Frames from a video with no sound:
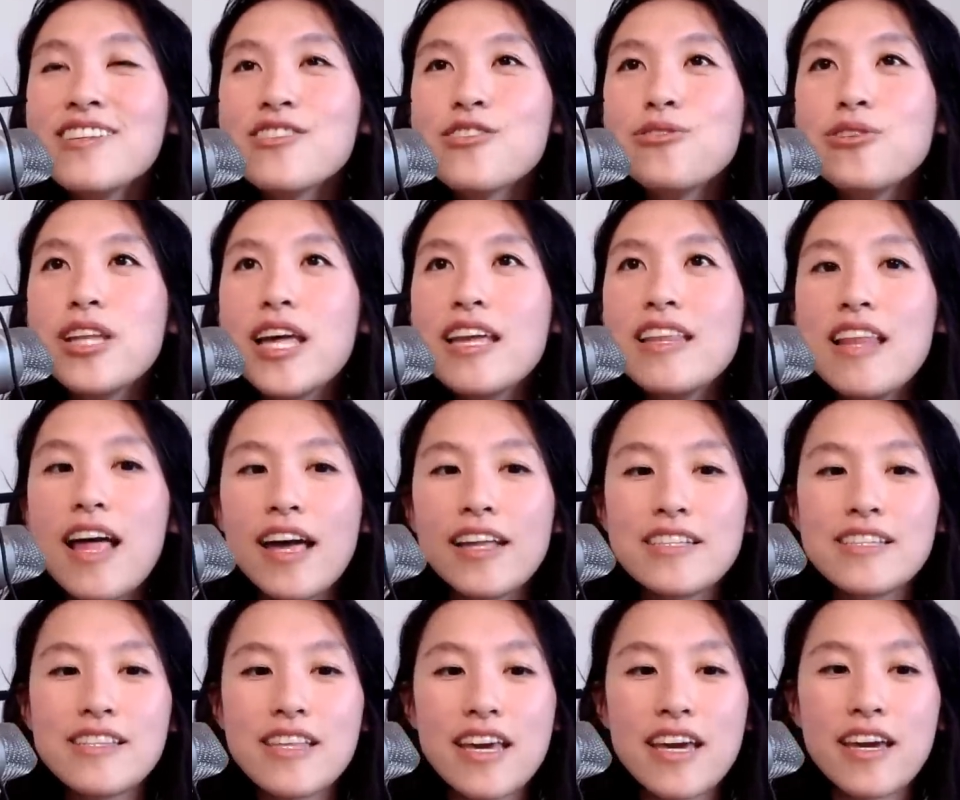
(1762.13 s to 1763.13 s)
so ley
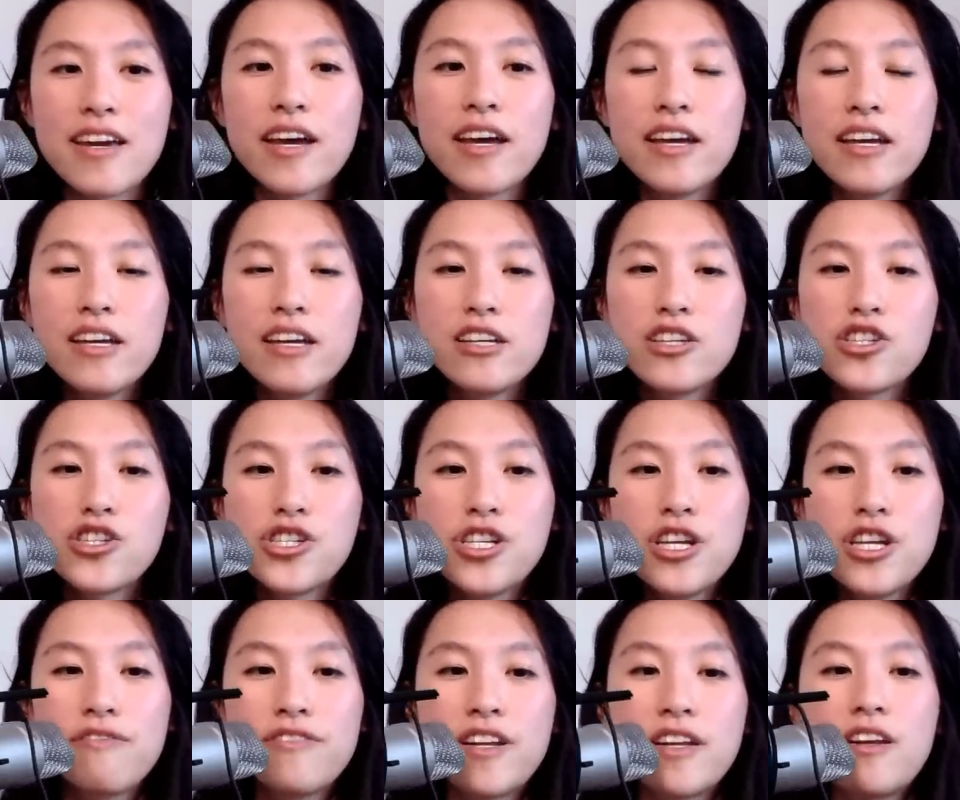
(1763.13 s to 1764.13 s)
lines, they
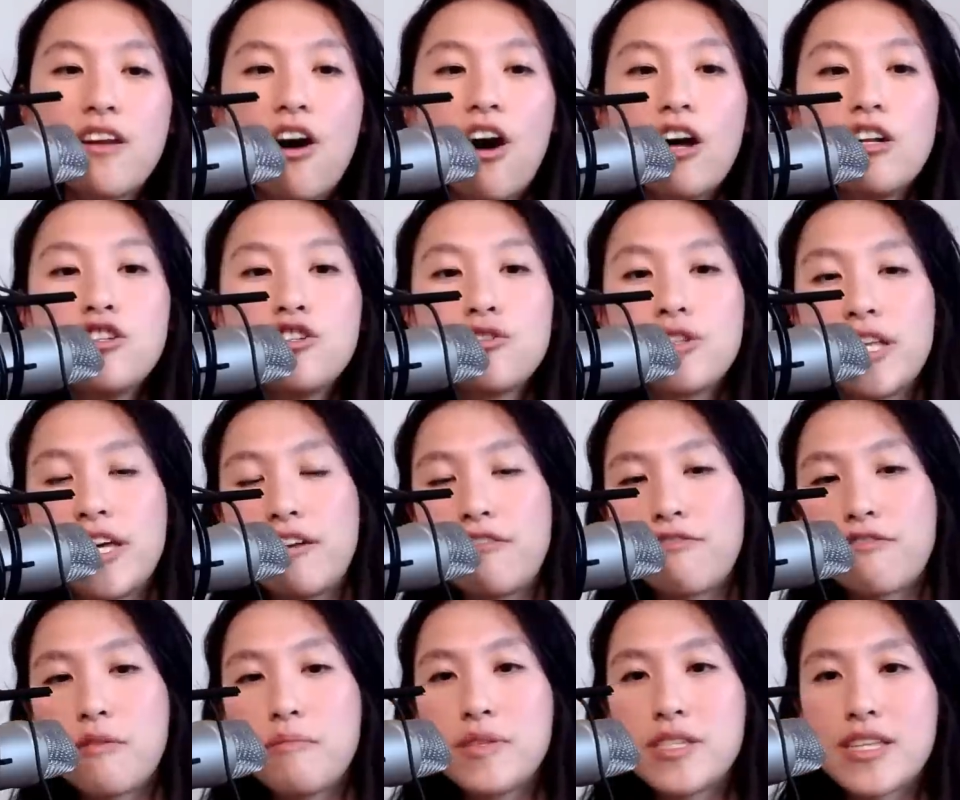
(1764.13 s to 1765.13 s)
shift and undulate
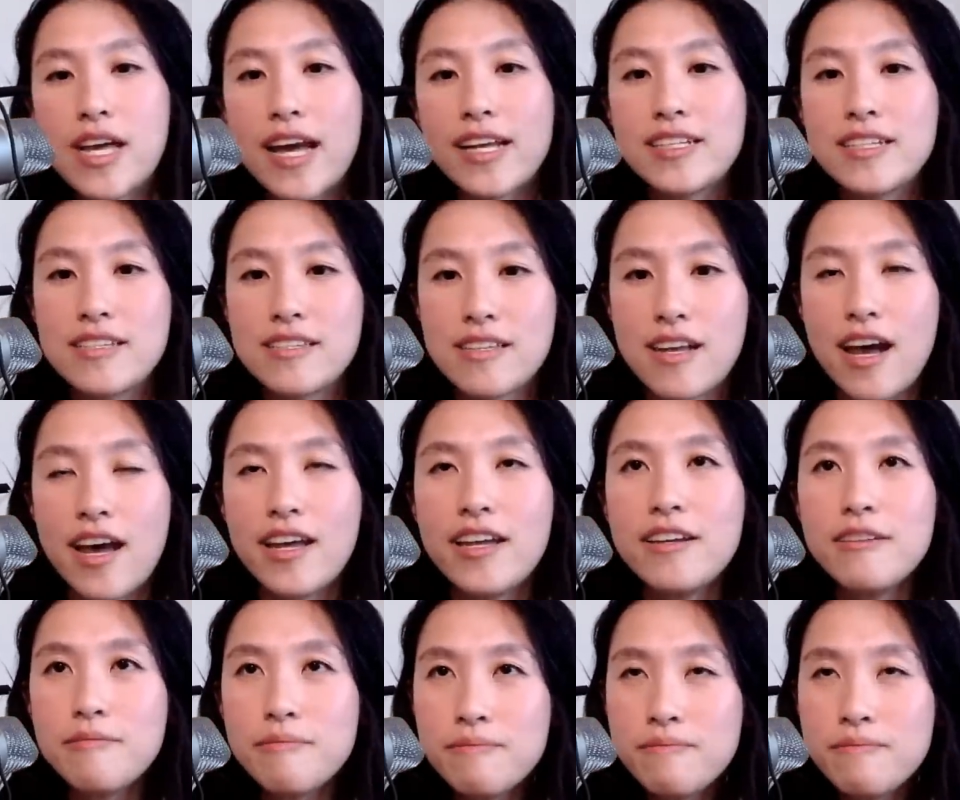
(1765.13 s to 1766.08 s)
from side to side.